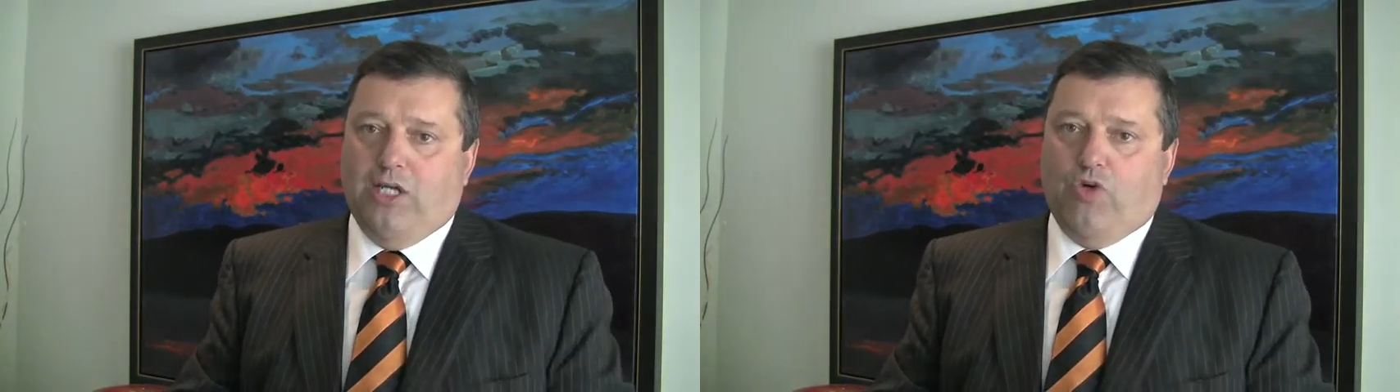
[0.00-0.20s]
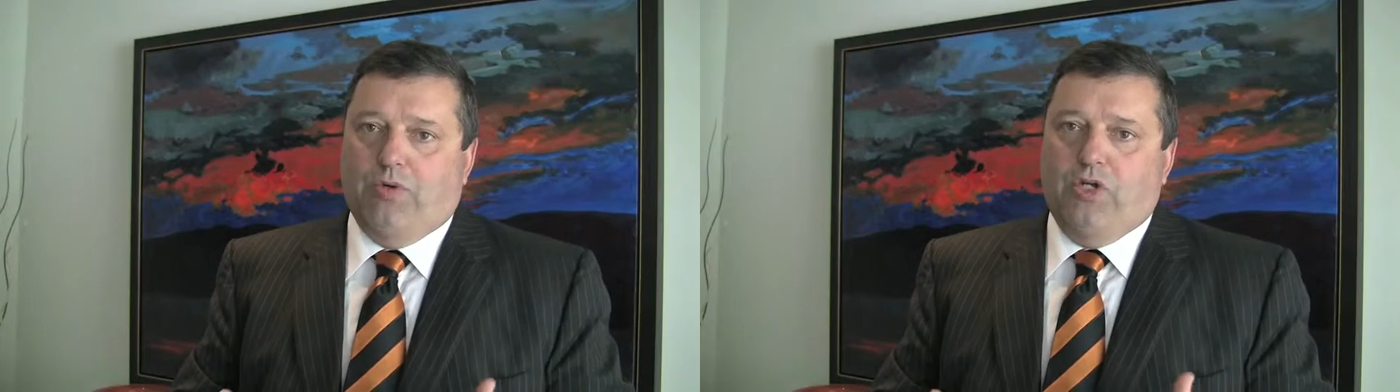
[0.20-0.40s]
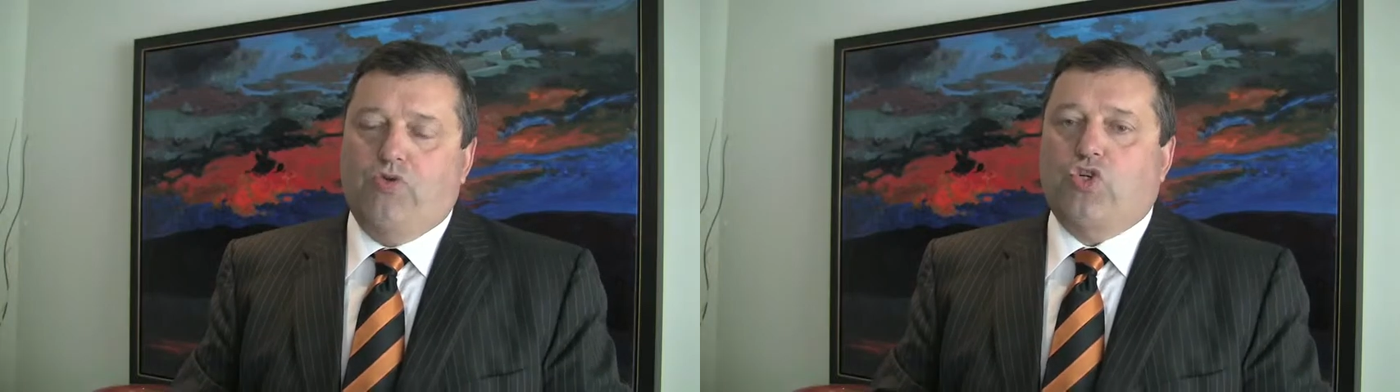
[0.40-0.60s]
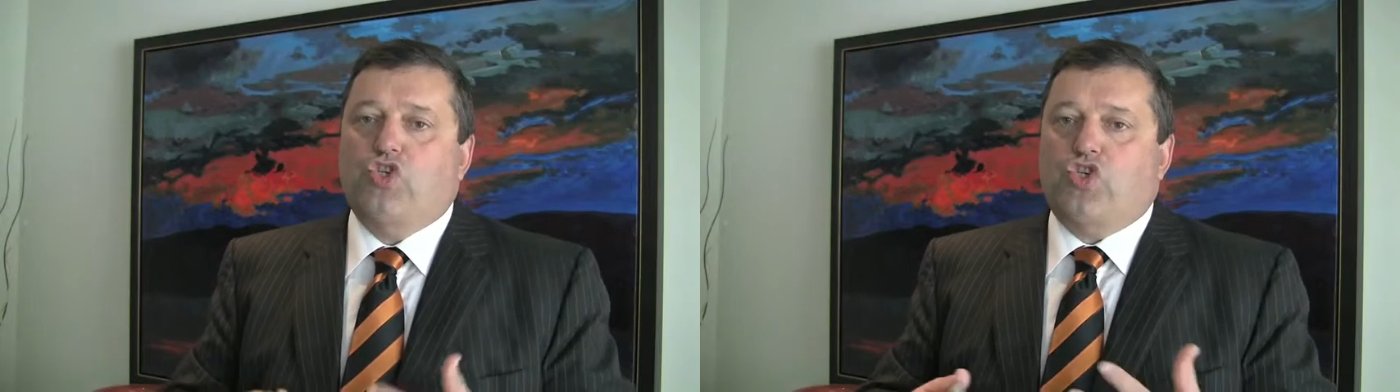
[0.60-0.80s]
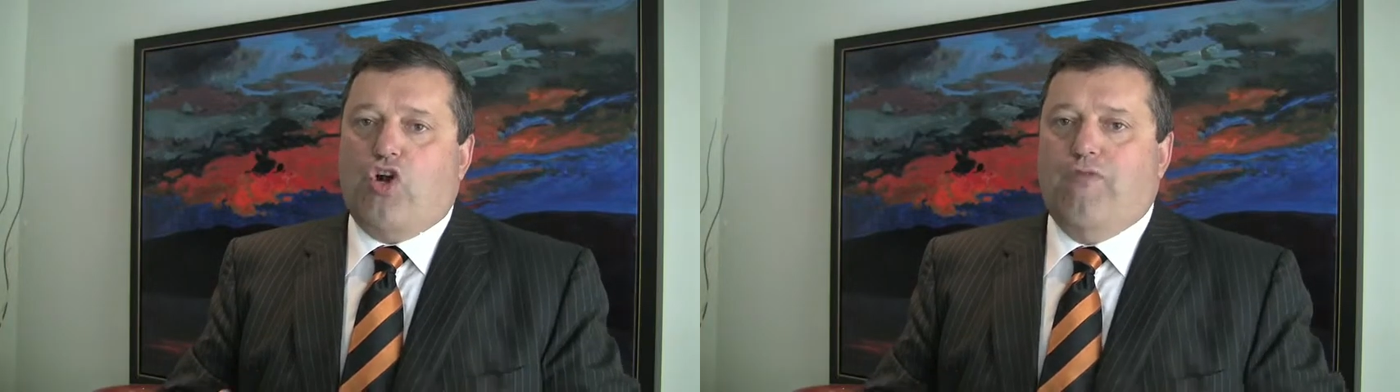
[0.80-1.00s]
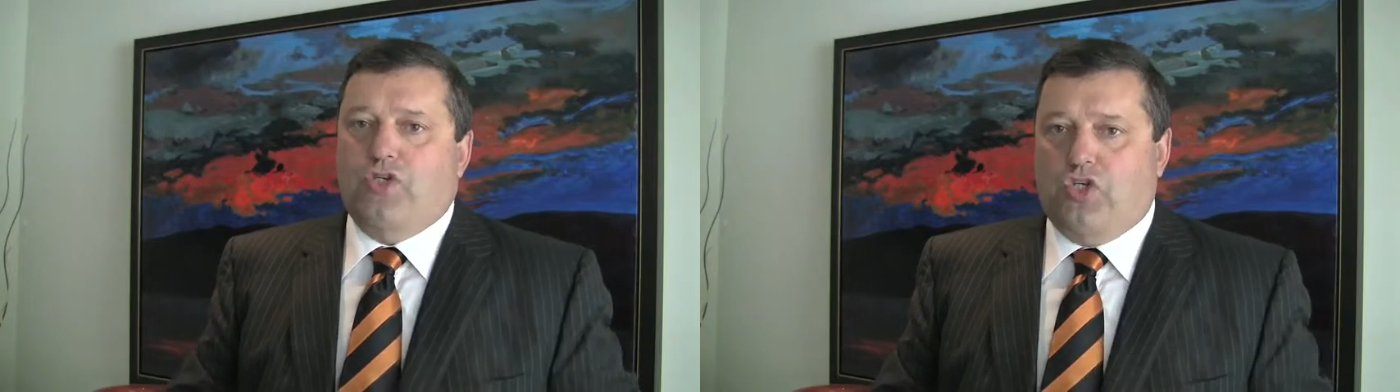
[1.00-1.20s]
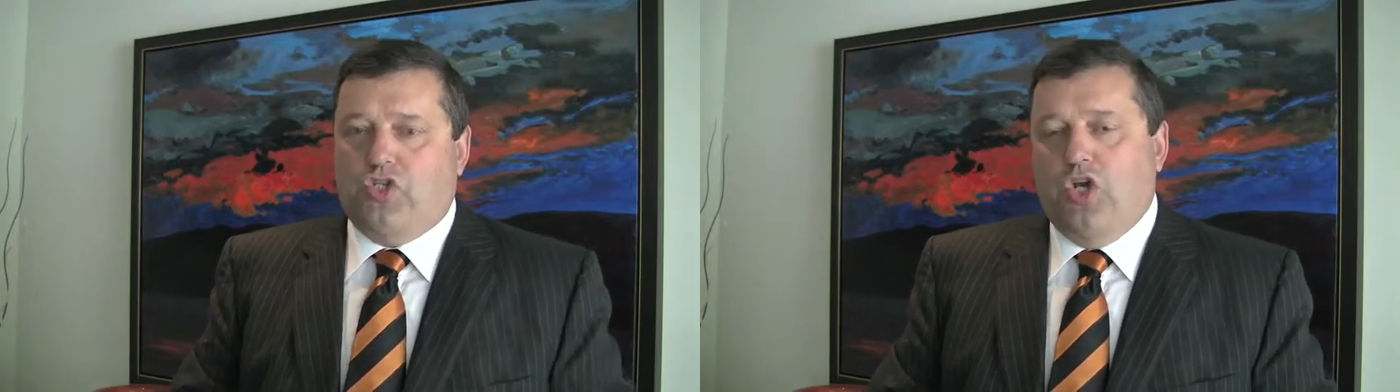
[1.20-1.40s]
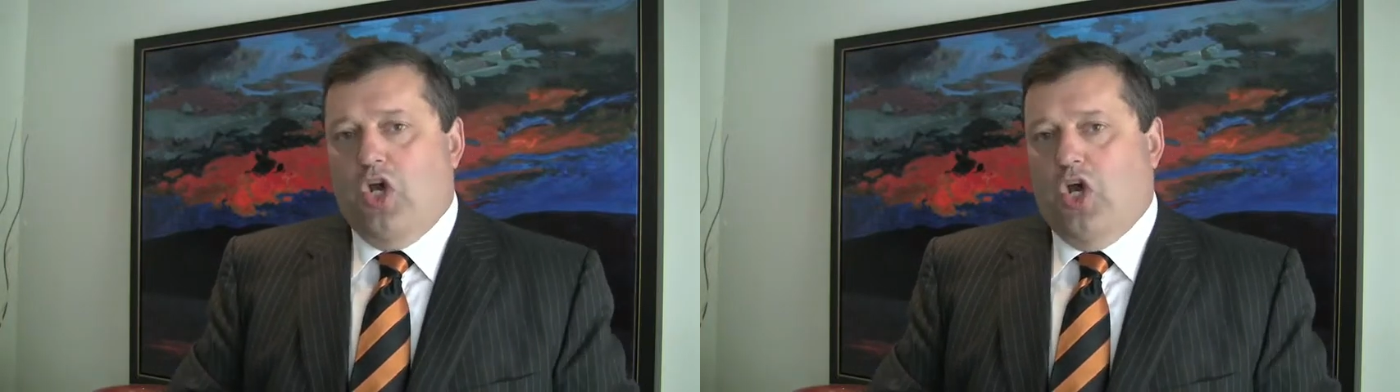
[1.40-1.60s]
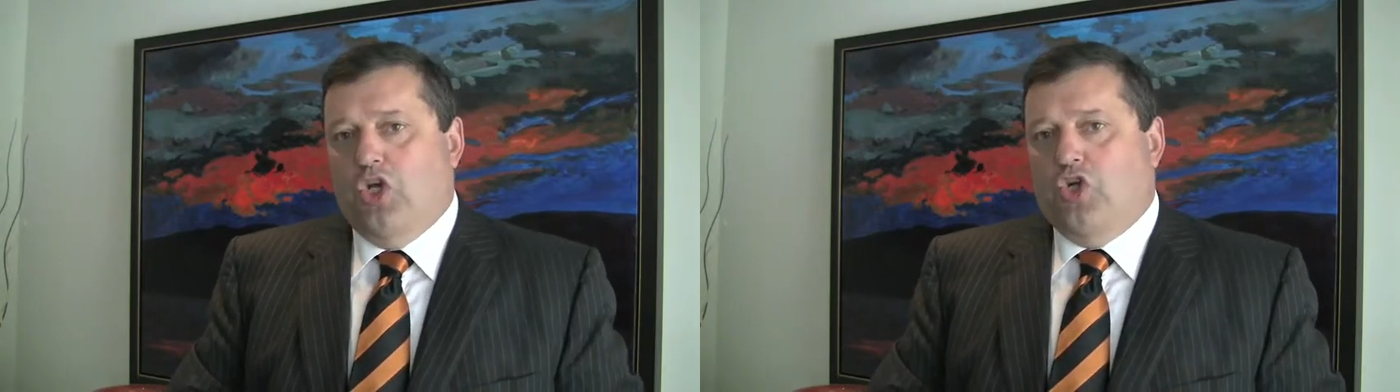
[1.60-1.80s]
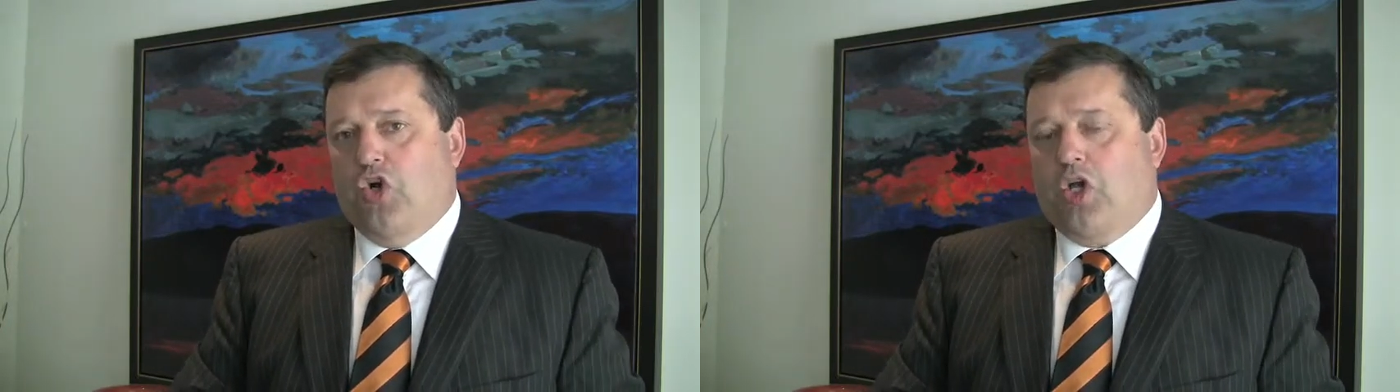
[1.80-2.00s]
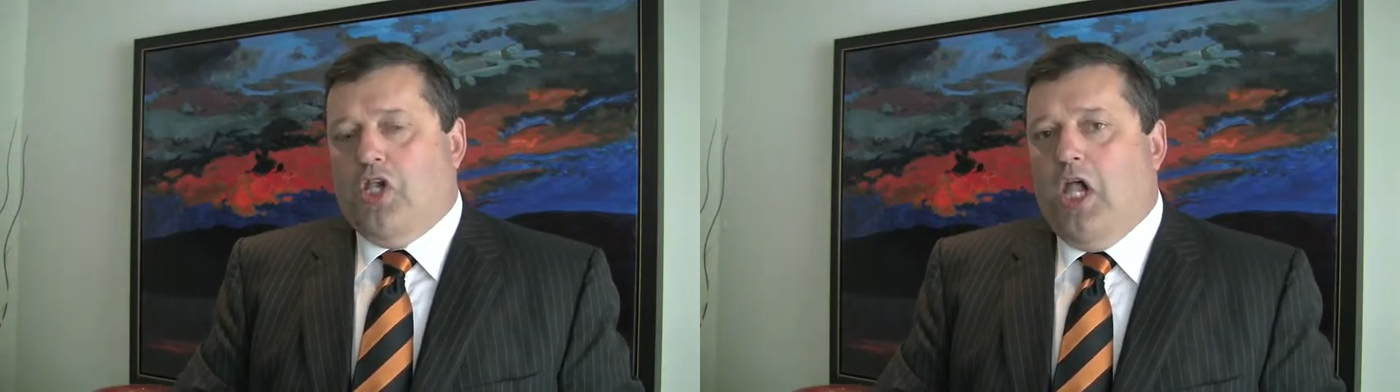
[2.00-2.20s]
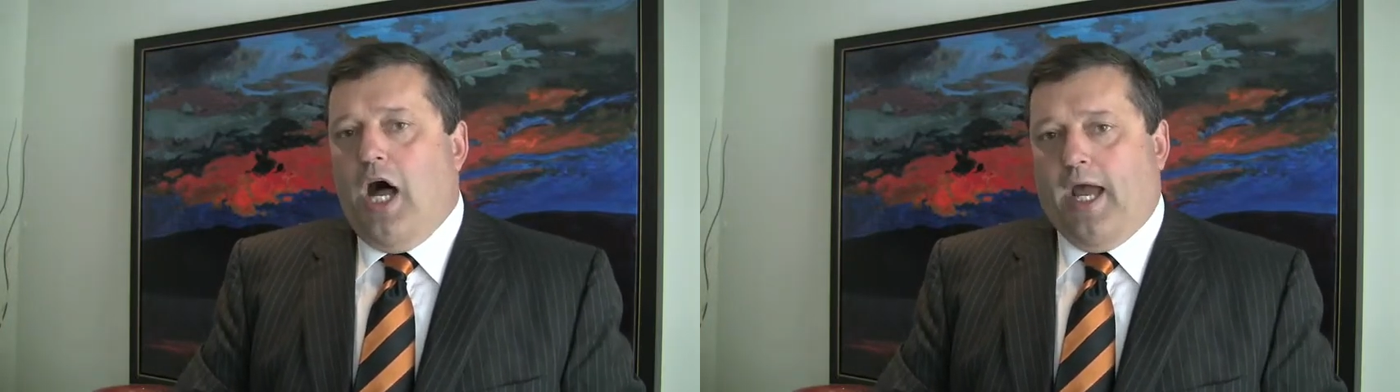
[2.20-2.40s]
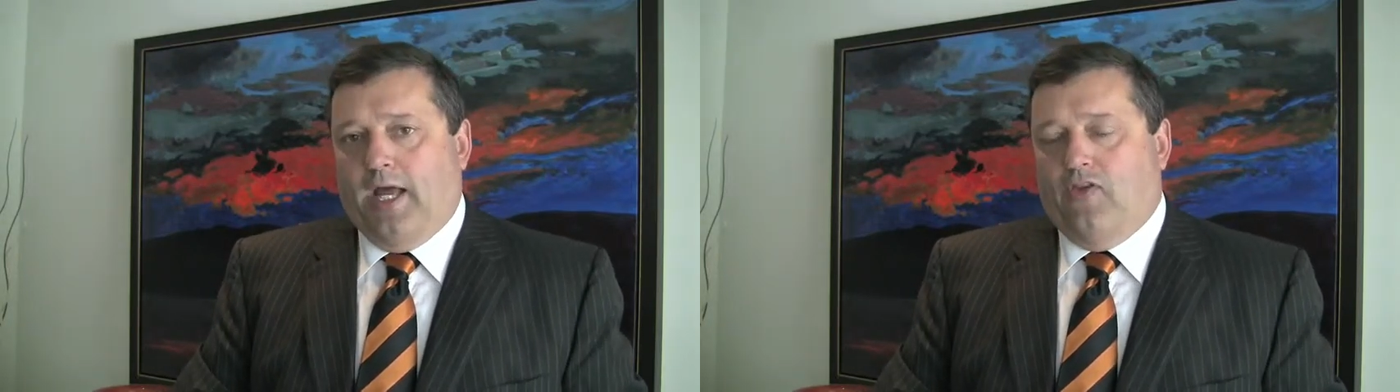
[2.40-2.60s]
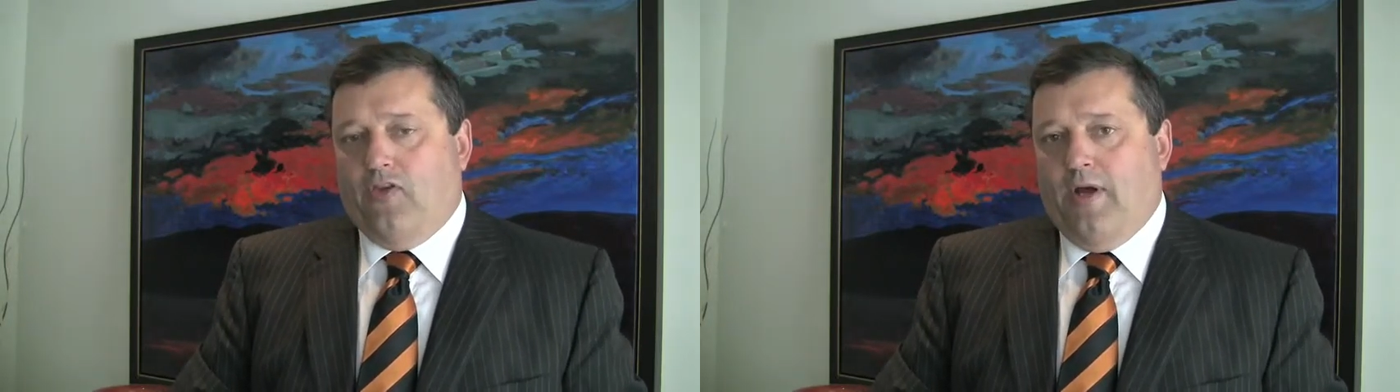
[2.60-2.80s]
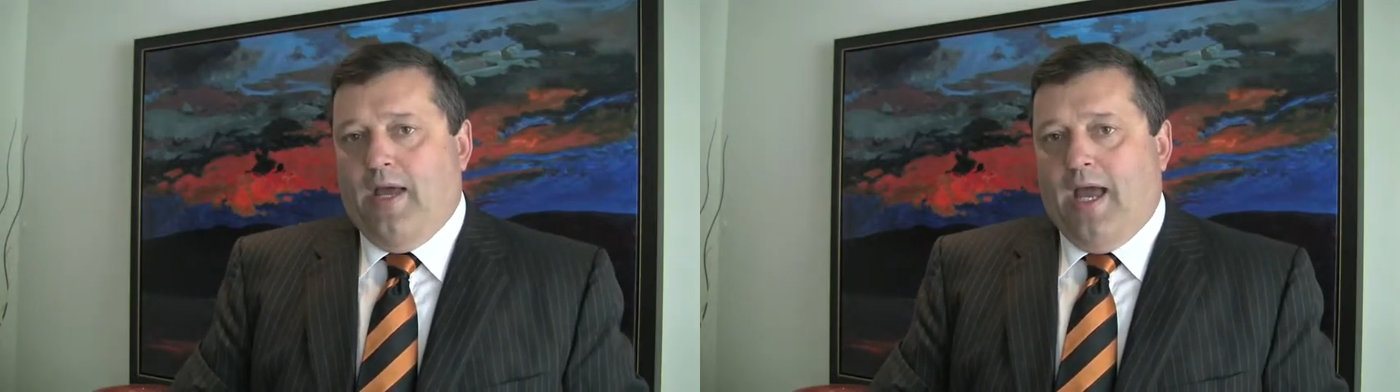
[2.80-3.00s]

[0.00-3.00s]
you reduce your services to your clients,